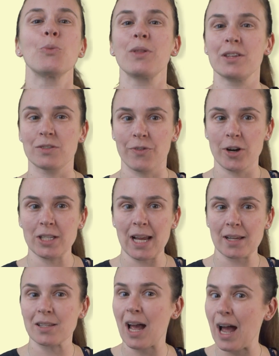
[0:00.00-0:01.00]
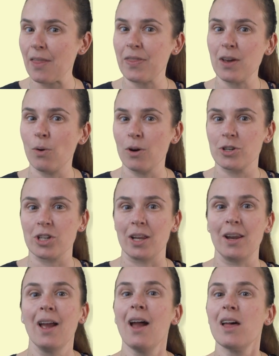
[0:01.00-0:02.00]
with its vertex at the
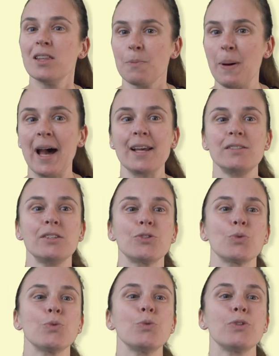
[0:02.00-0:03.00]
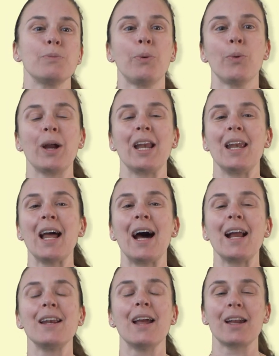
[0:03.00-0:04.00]
origin and that passes through the point
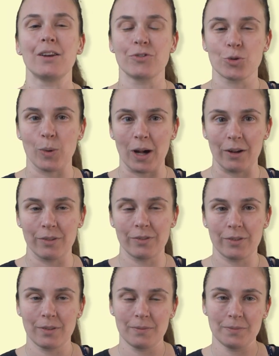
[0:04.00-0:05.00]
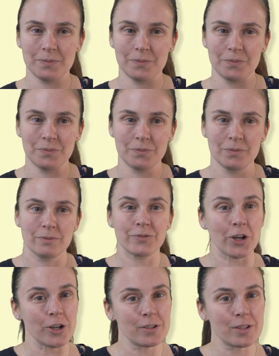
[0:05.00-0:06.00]
9, negative 12.
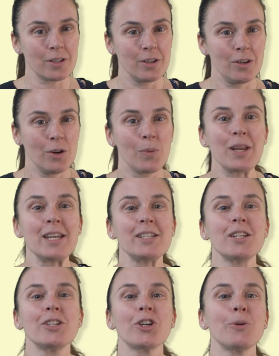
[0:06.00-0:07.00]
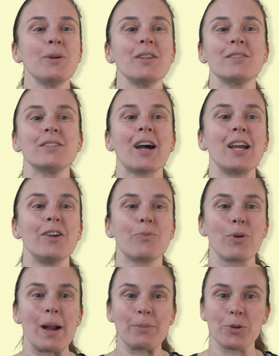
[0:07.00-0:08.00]
First, we need to determine the sign of
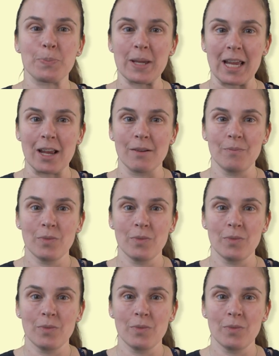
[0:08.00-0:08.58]
parameter b.